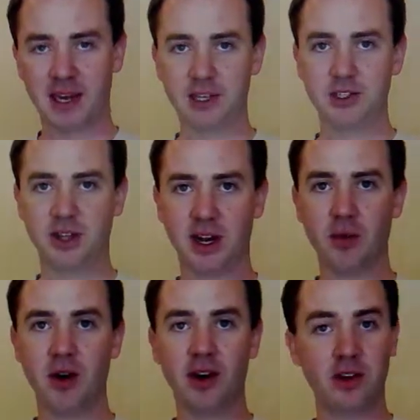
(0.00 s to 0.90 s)
package that
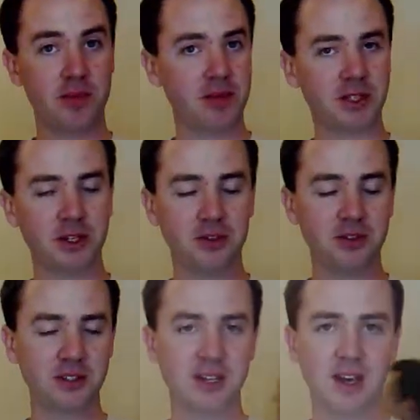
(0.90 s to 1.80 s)
I want other people to
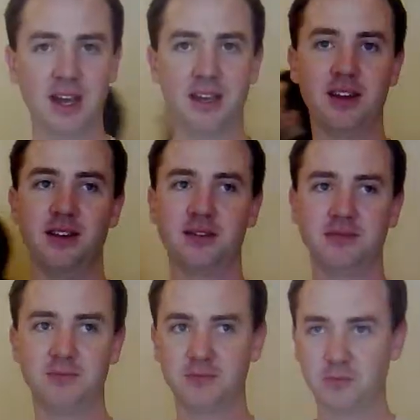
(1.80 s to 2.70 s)
use, I can
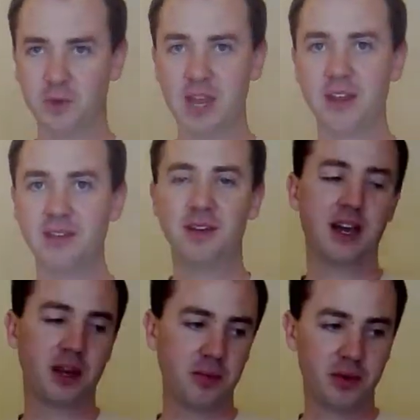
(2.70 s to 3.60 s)
write it,
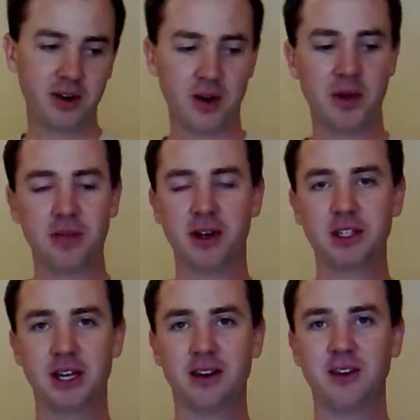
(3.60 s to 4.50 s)
I can put it on my
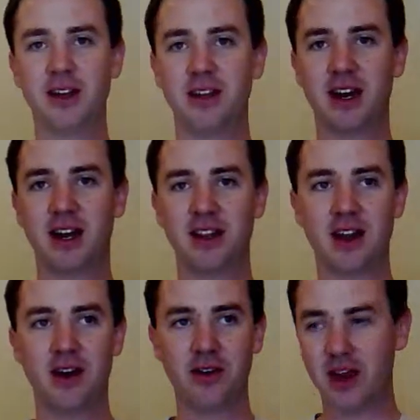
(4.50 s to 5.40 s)
Pair channel, and then I
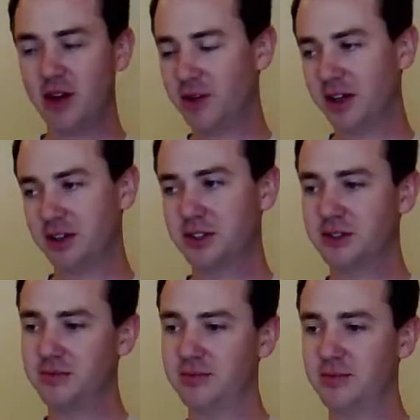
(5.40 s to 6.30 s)
allow anyone
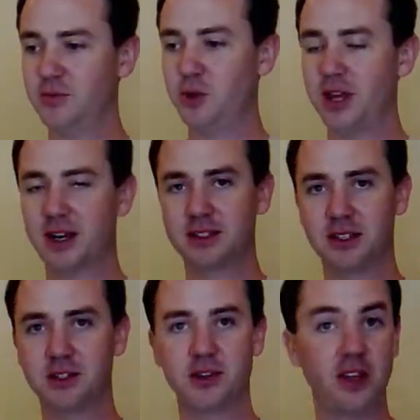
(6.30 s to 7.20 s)
else with
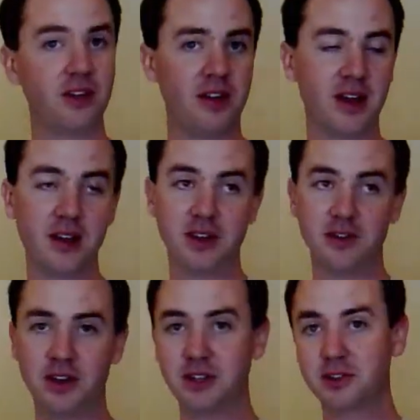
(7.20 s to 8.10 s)
access to the internet,
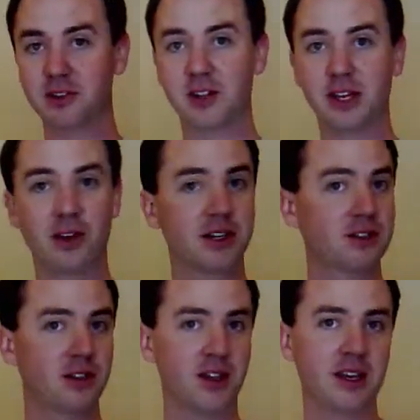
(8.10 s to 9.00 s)
either internally or
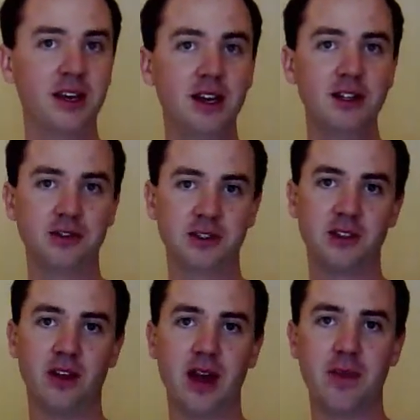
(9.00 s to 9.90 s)
externally, to
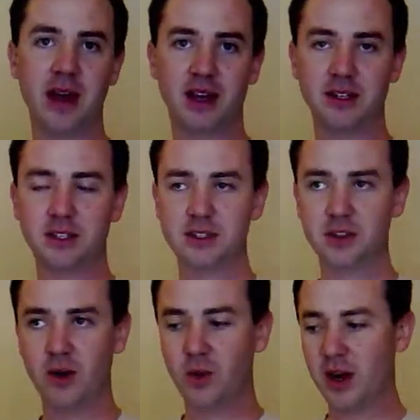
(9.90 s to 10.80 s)
install that package.
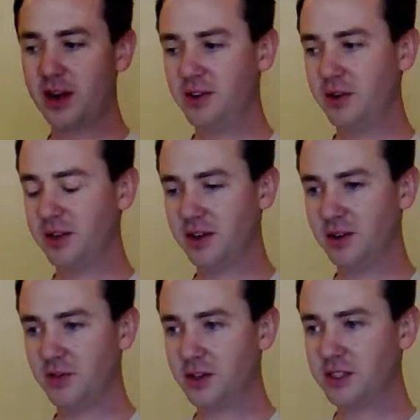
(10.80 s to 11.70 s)
So what I do at the
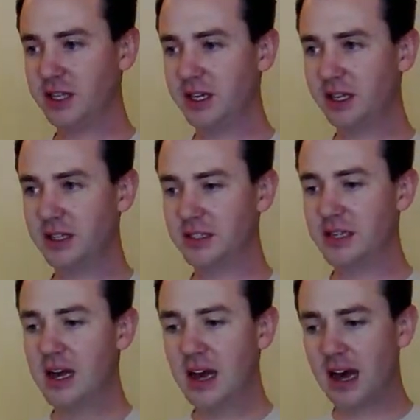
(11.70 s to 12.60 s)
university
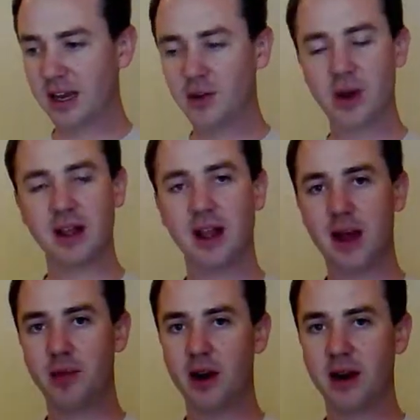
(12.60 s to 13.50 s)
is I can write a
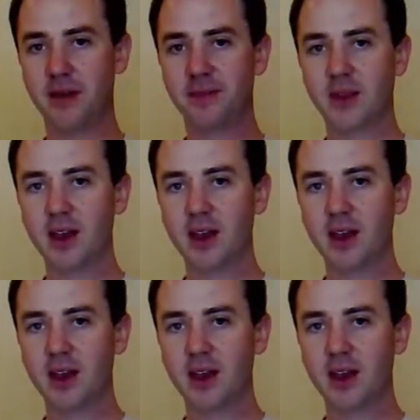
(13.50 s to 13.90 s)
library.